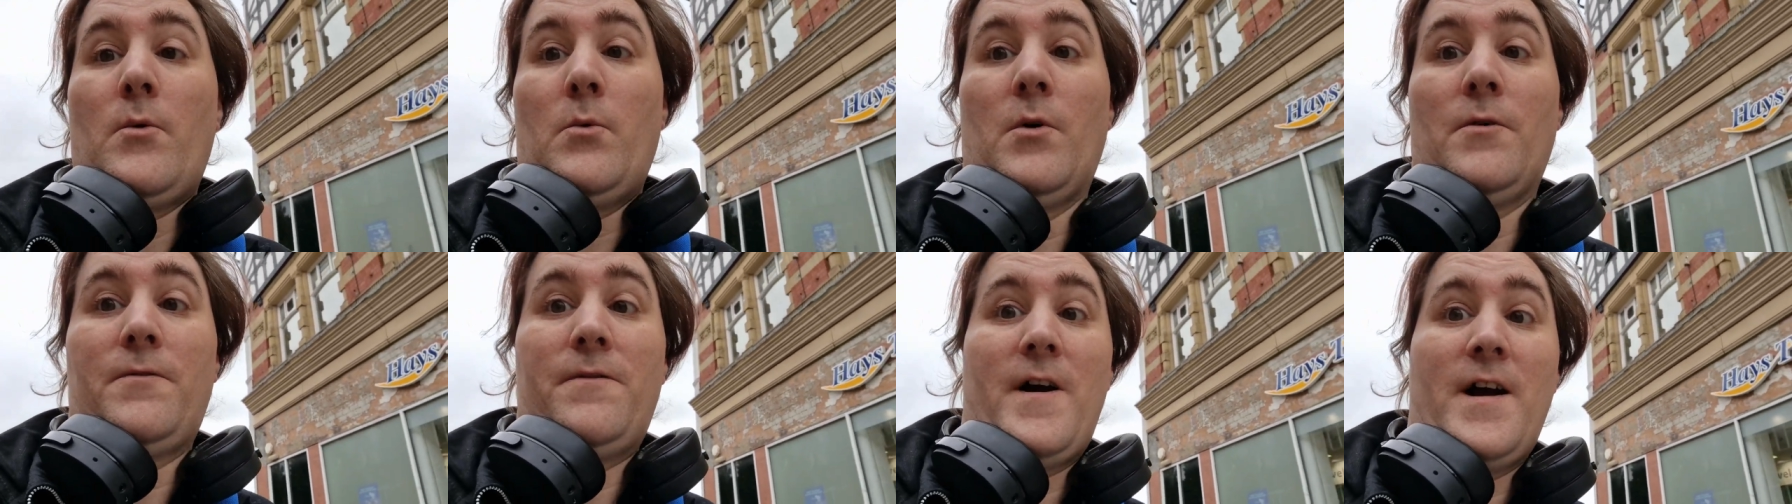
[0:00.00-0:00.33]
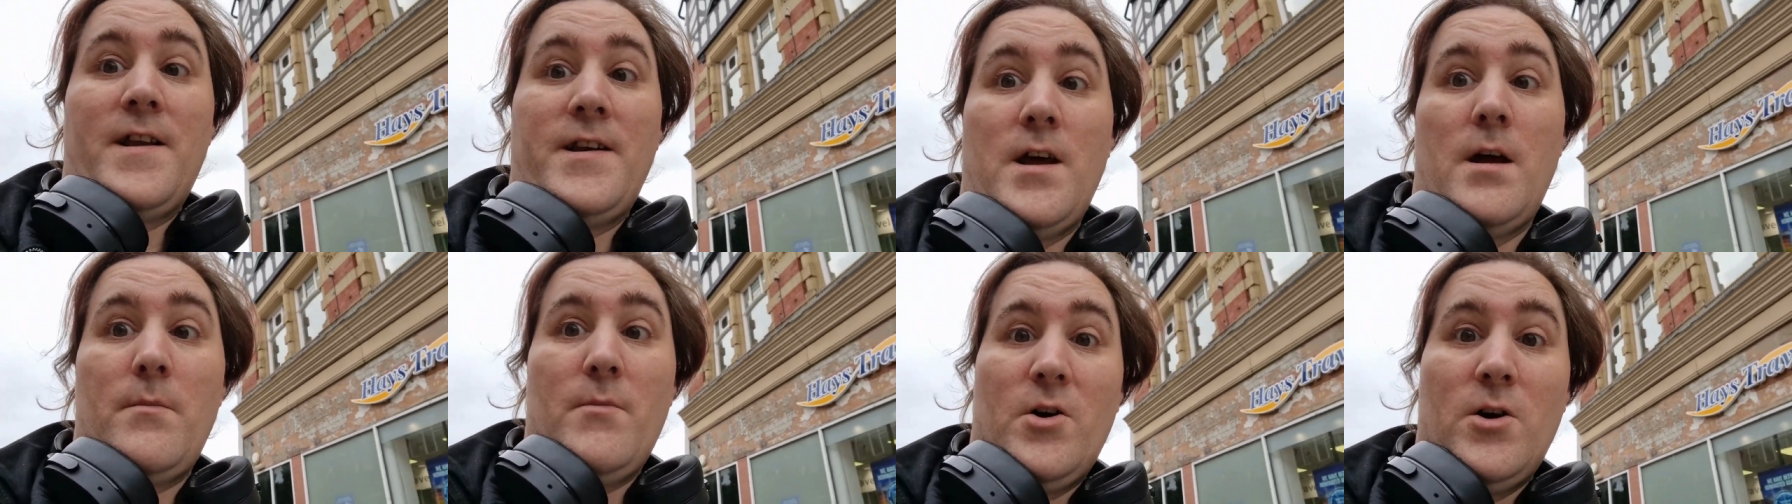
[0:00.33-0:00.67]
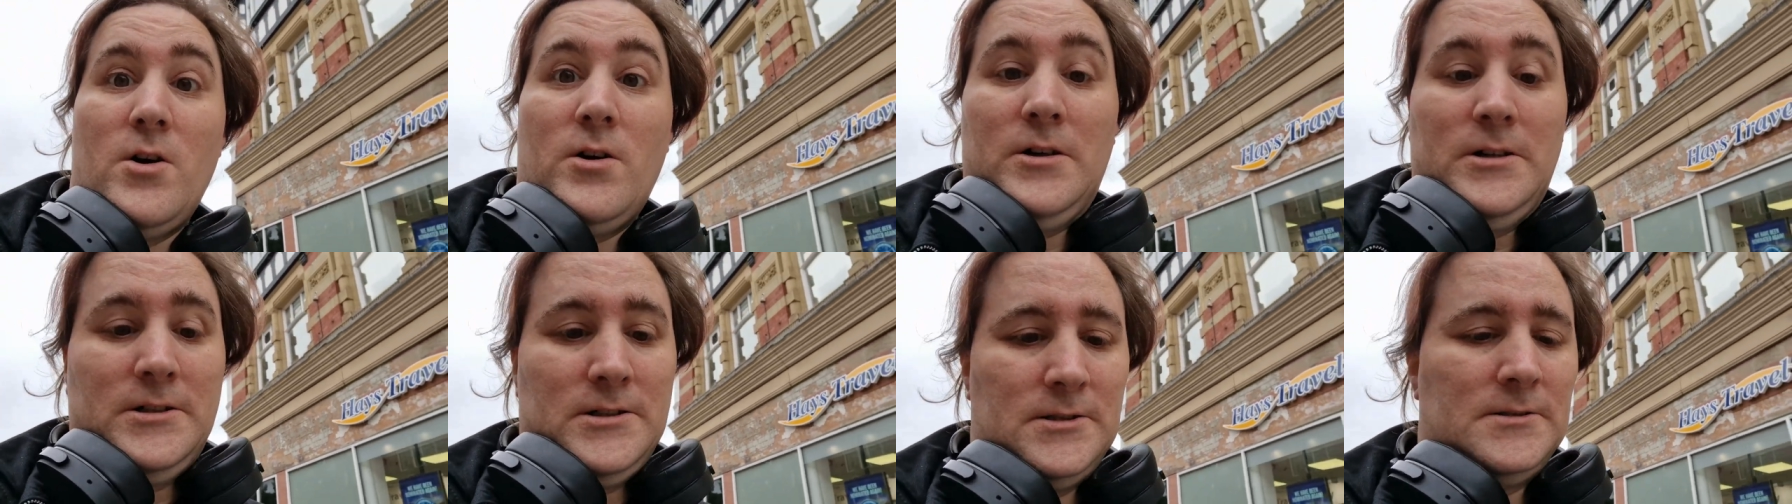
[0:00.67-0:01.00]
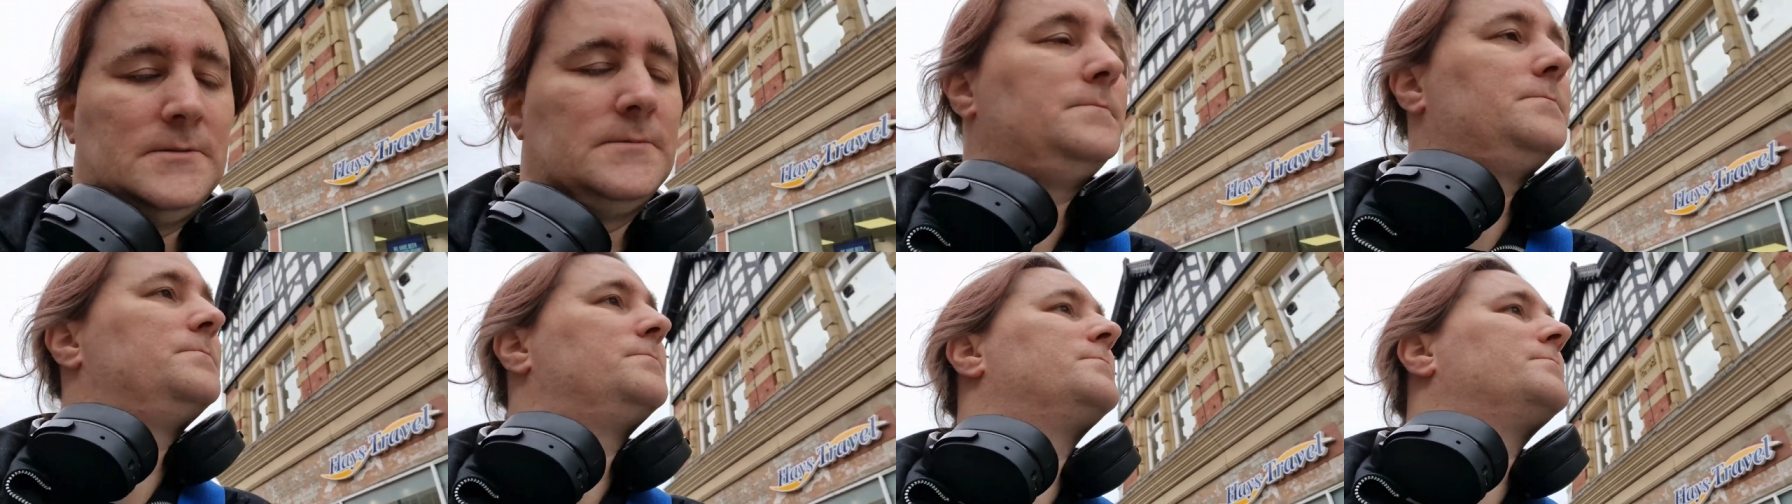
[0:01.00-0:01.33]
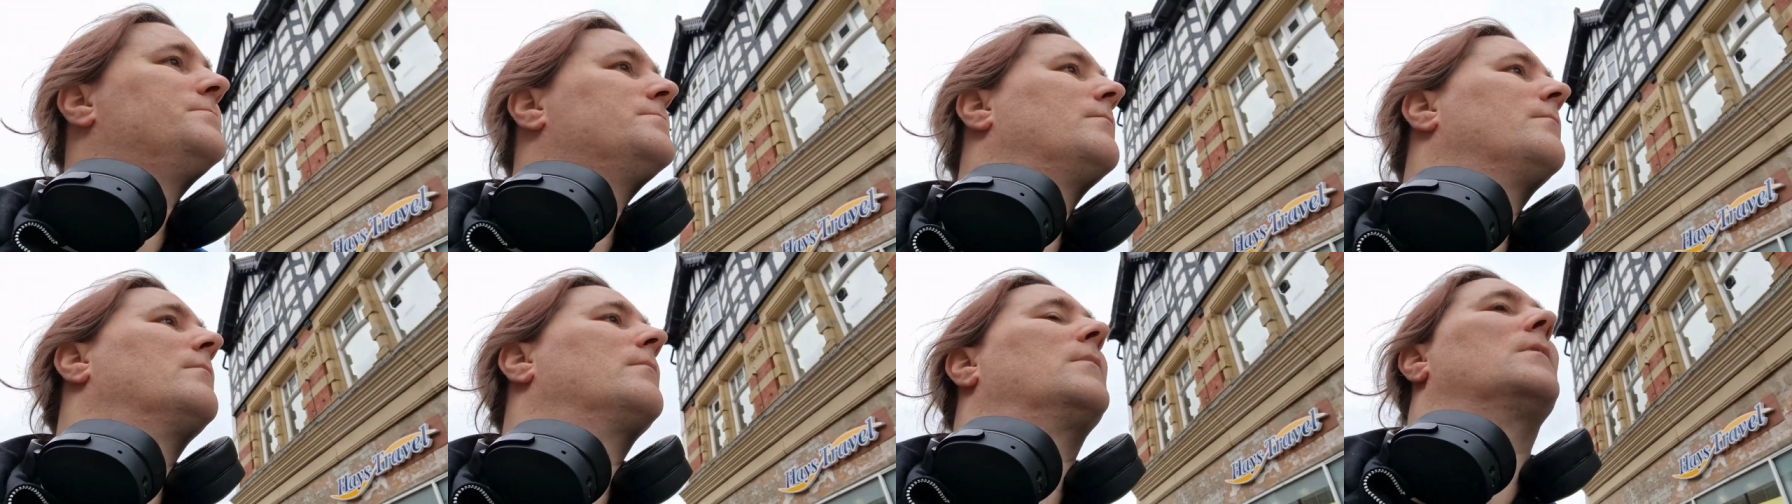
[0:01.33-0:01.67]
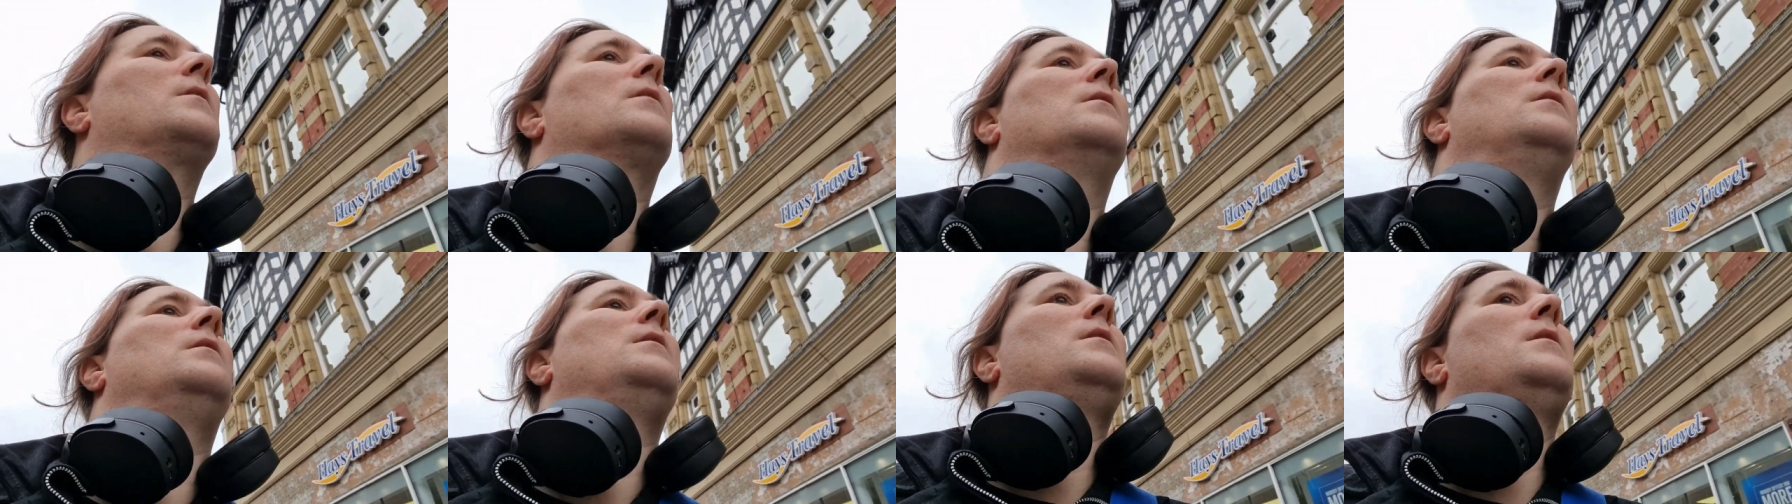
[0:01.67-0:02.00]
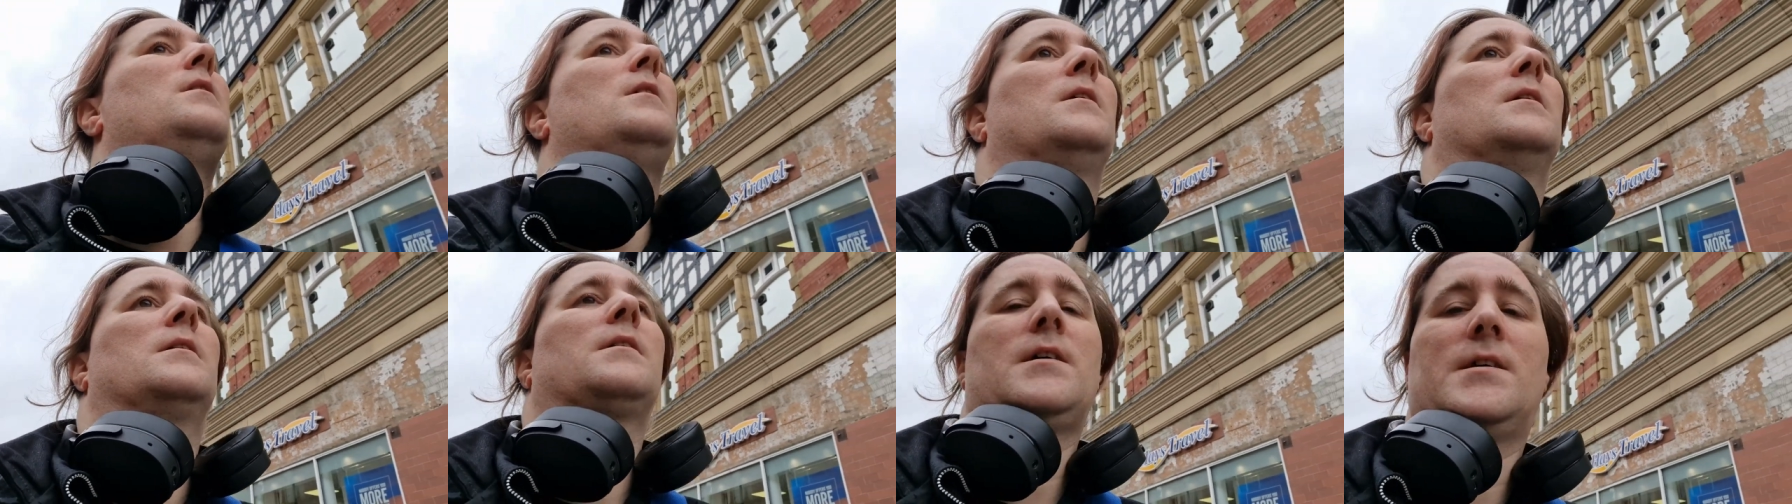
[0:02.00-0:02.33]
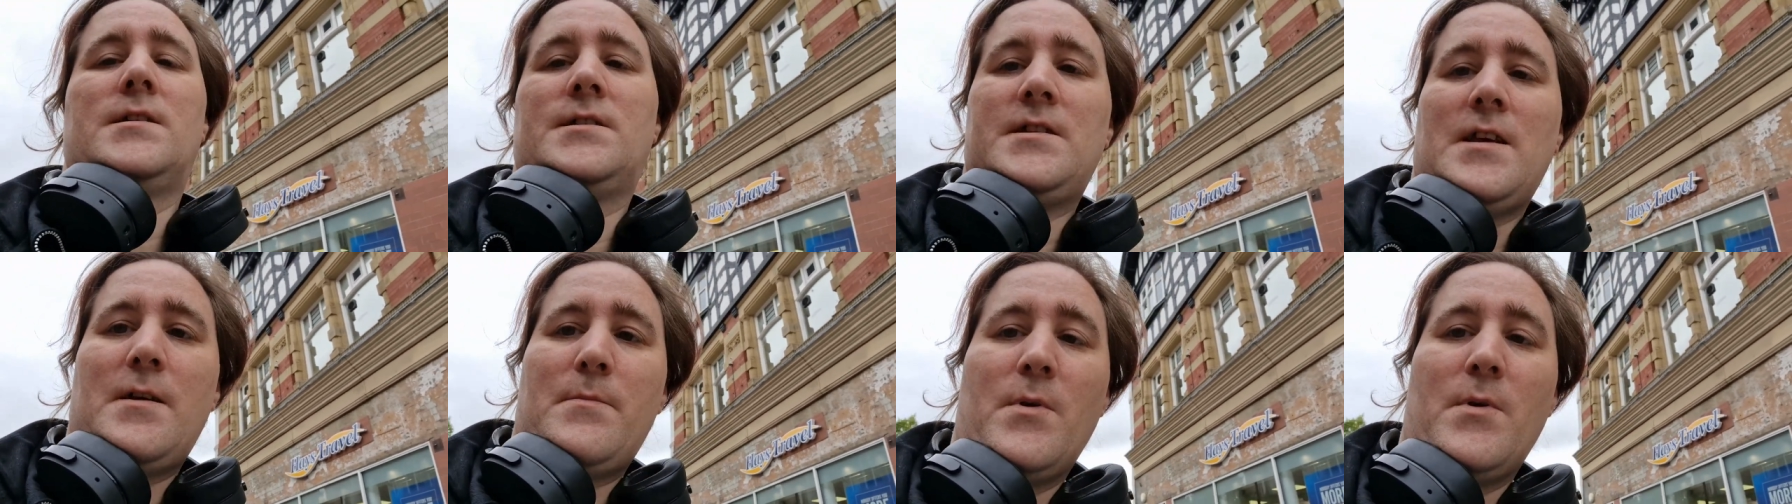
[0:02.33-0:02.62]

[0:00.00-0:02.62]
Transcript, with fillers: we'll find out more because